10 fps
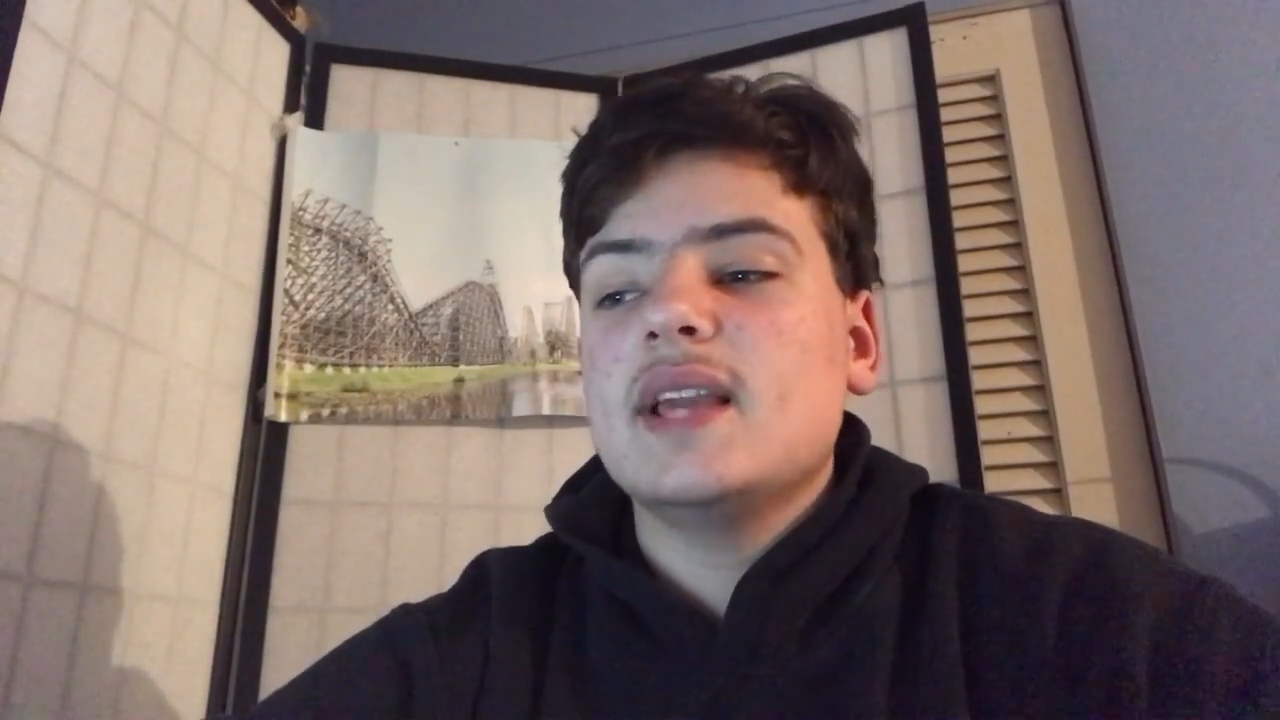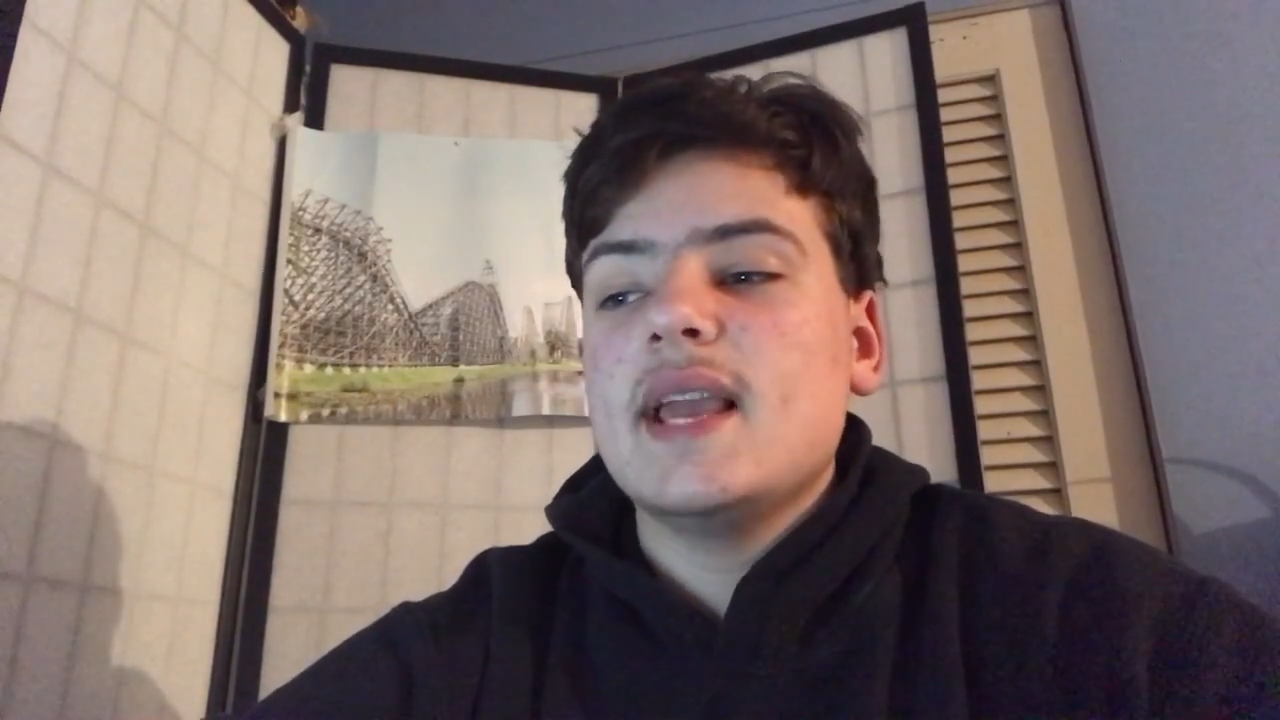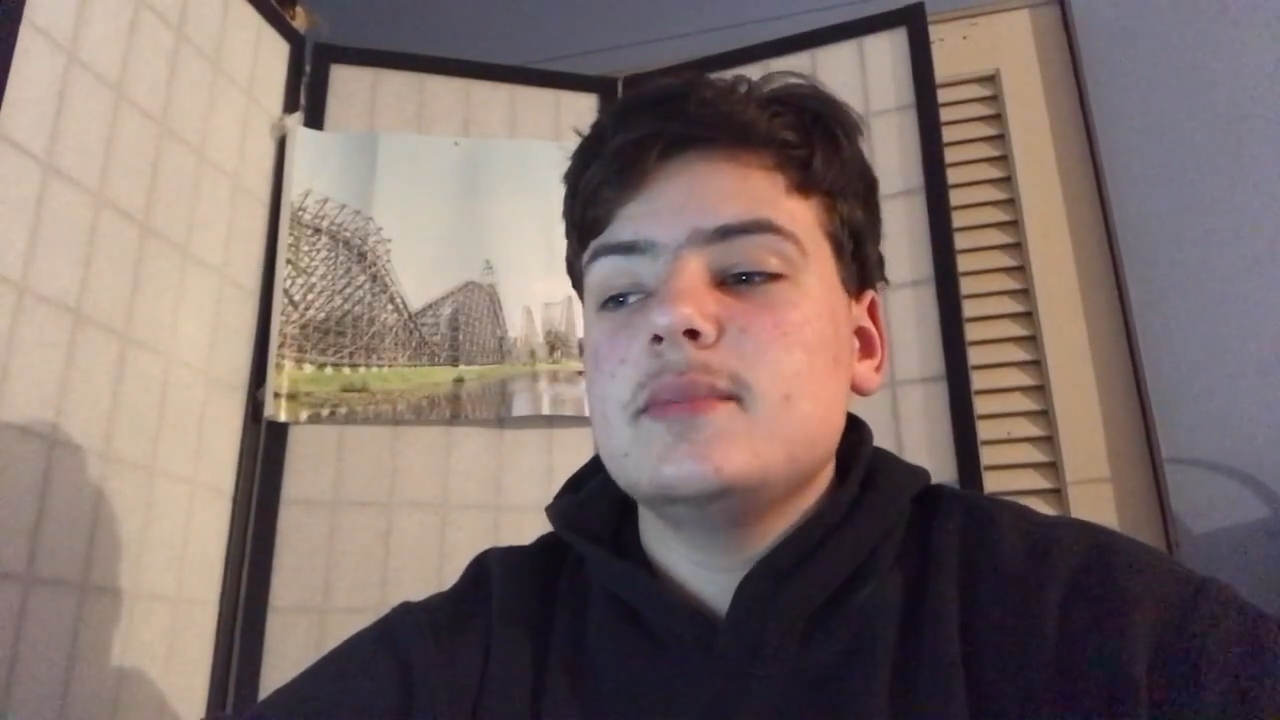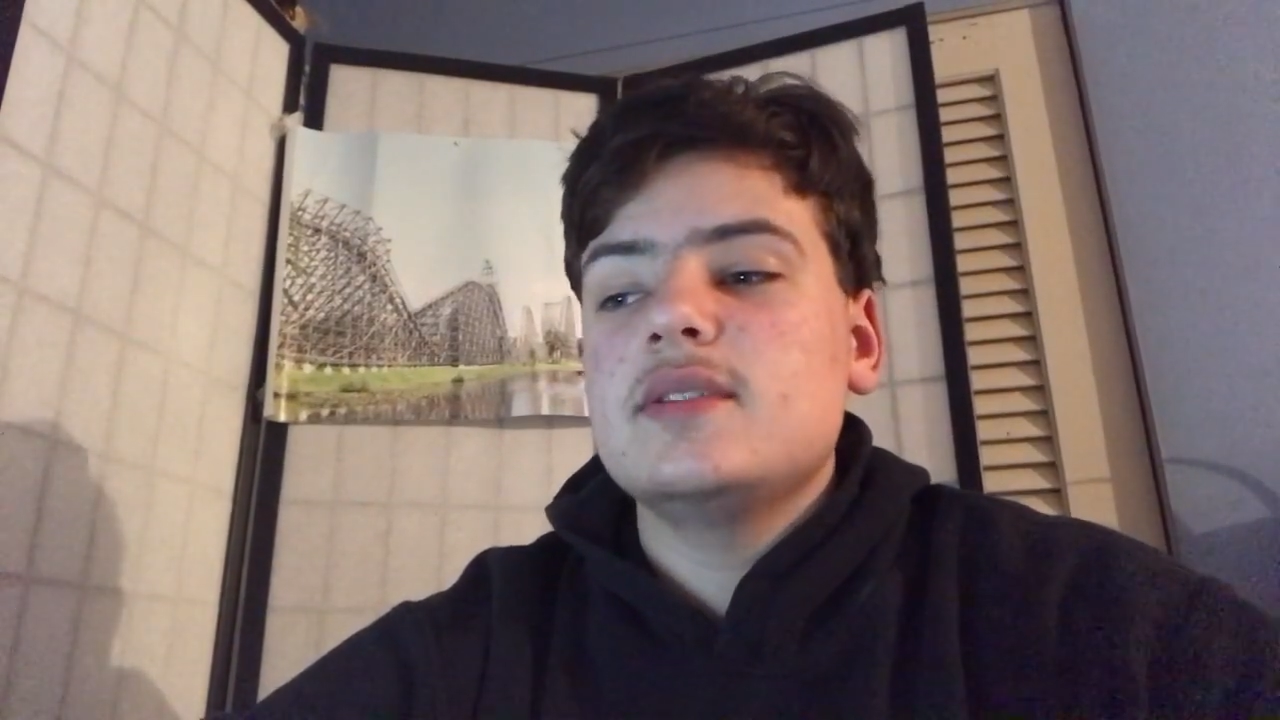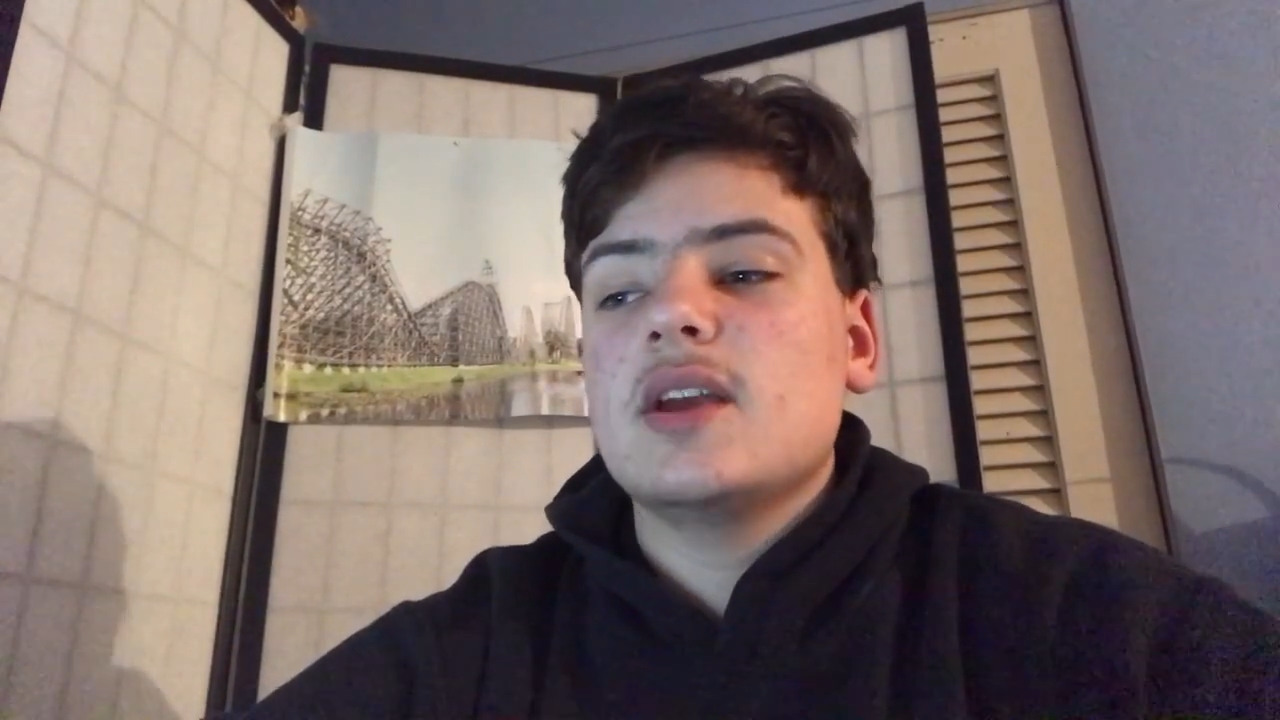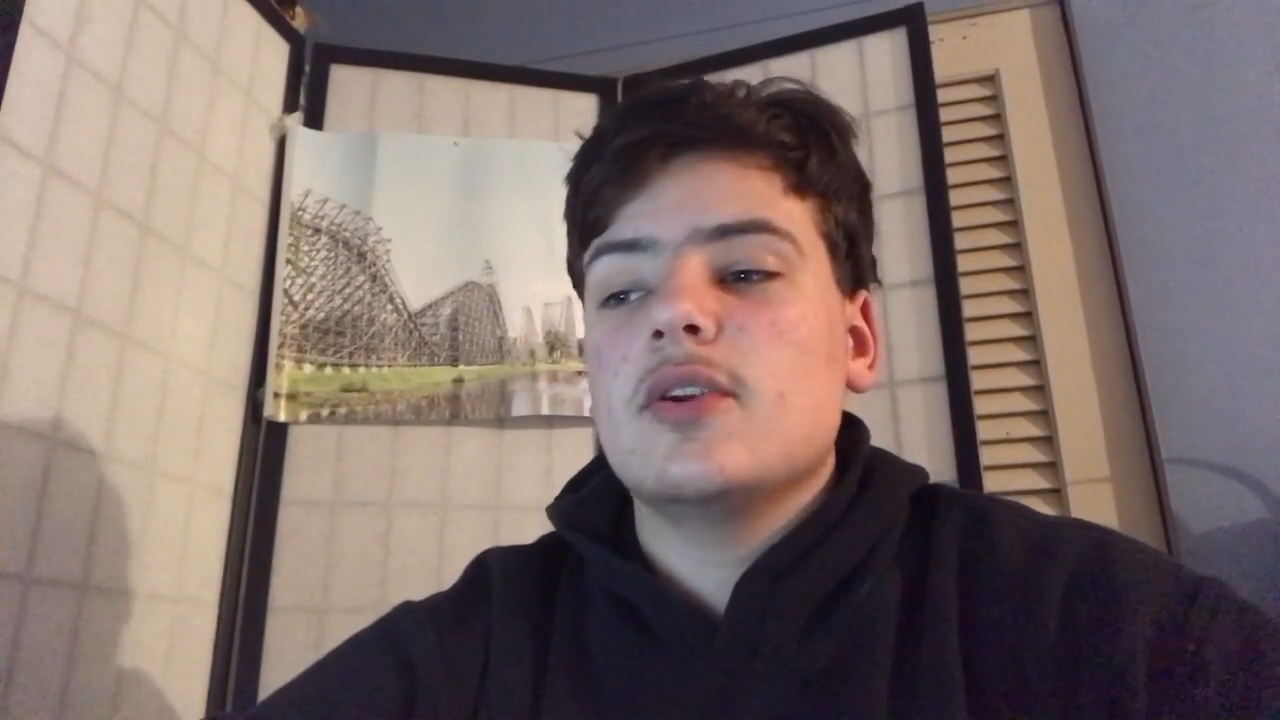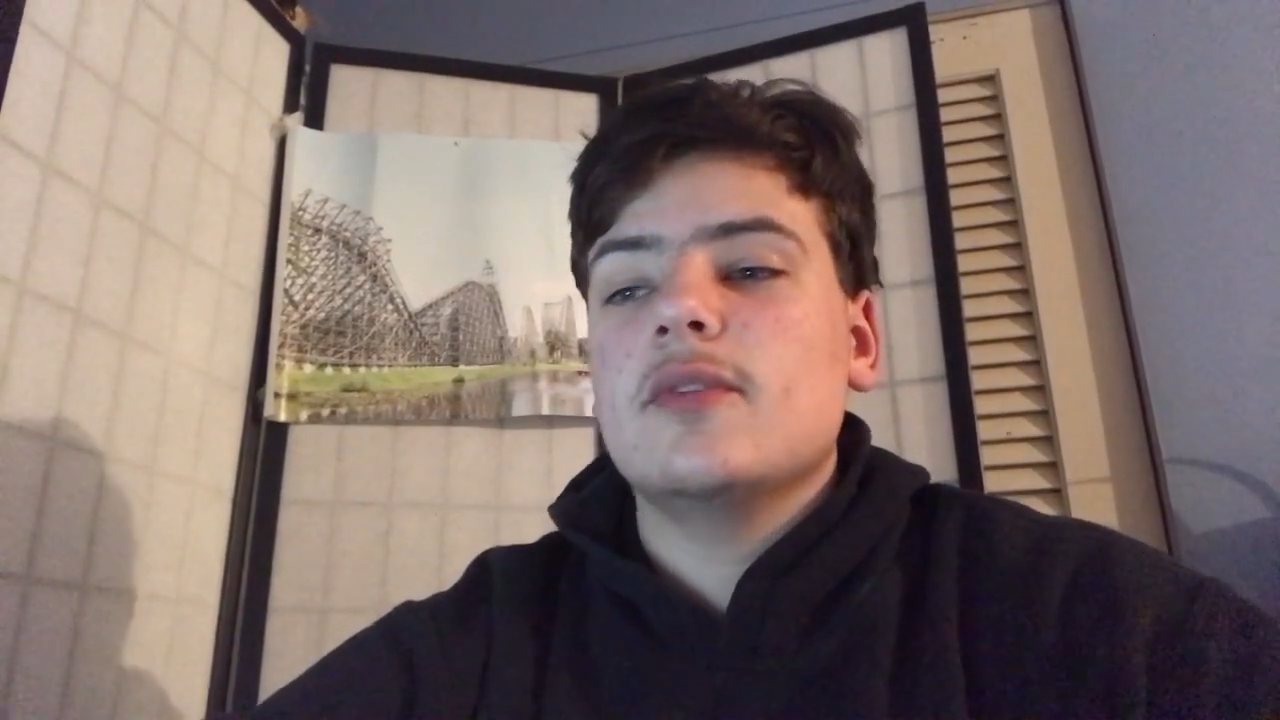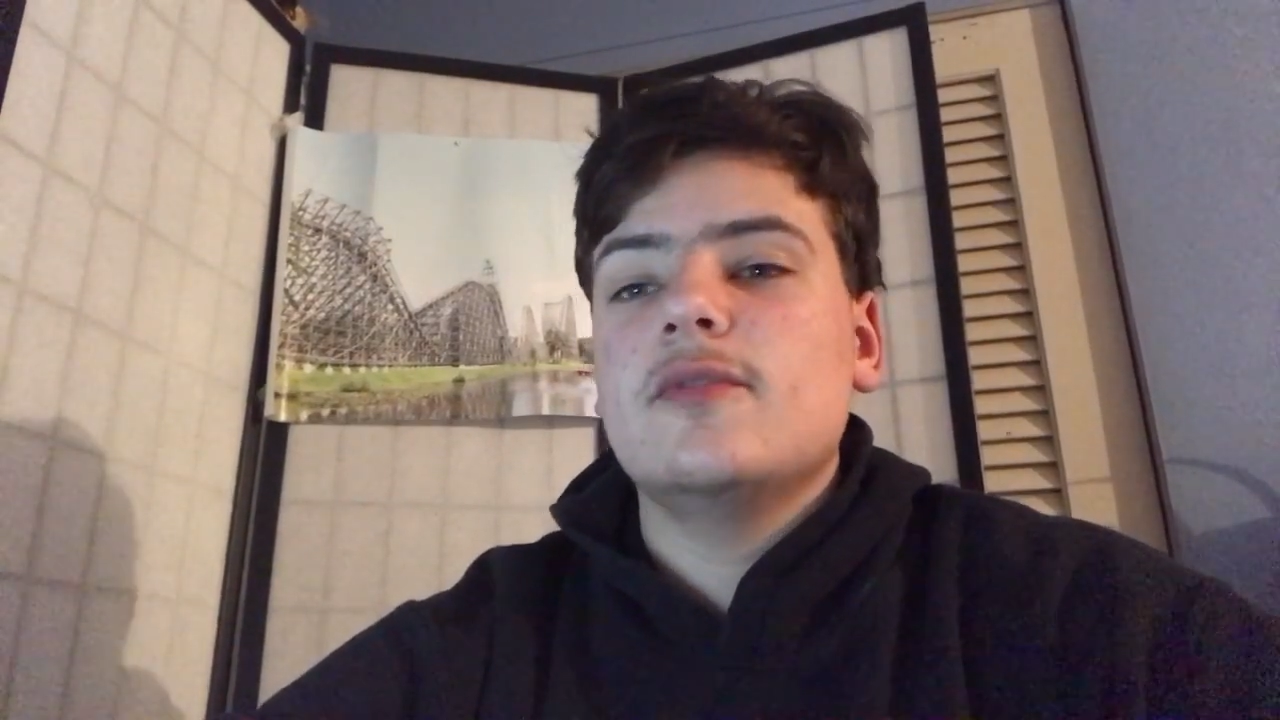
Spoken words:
Game Center